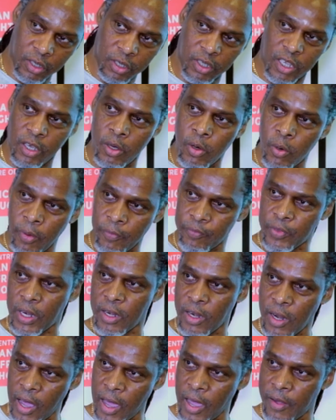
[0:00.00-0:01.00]
kill with the
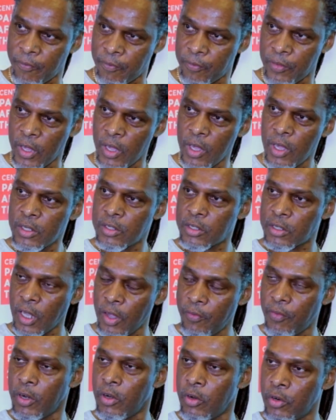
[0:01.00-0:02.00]
knife.
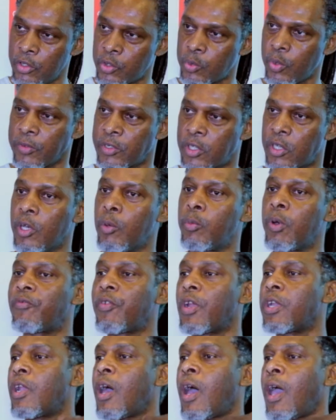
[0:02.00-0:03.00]
Stephen Lawrence was killed with
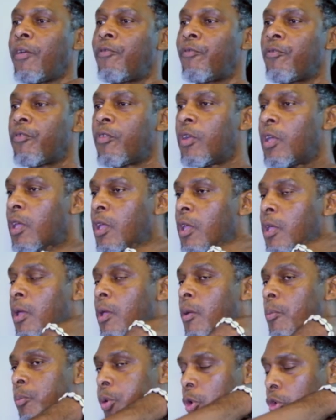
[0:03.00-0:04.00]
a knife
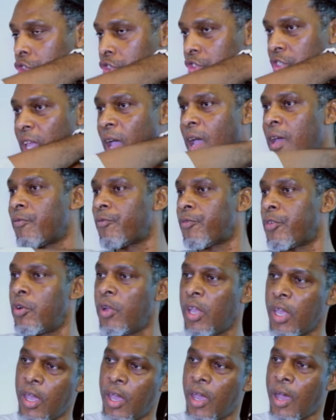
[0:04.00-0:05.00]
pushed down through
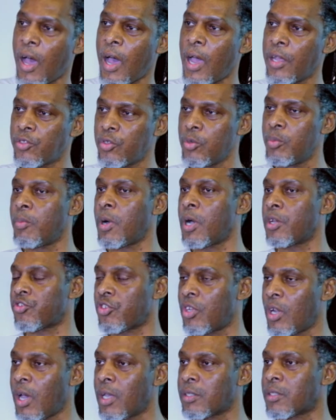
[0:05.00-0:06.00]
here. I do
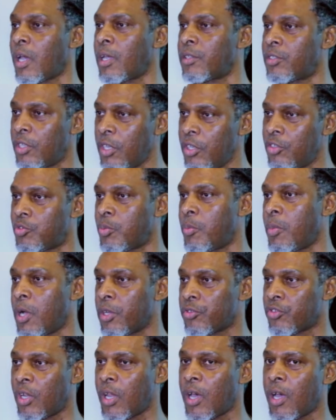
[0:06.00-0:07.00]
martial arts, I teach
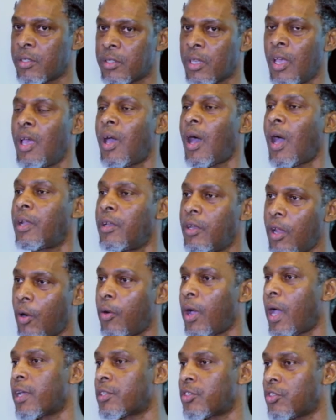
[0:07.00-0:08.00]
martial arts. I
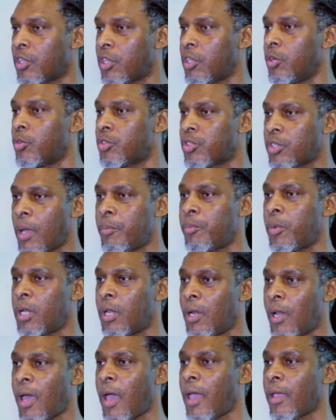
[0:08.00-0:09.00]
know how to kill
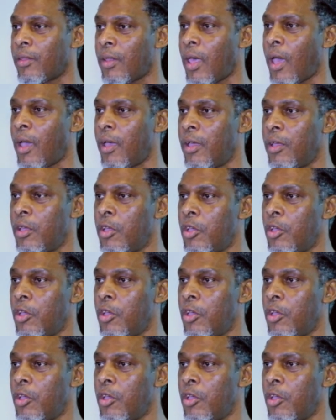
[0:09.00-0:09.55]
somebody like that.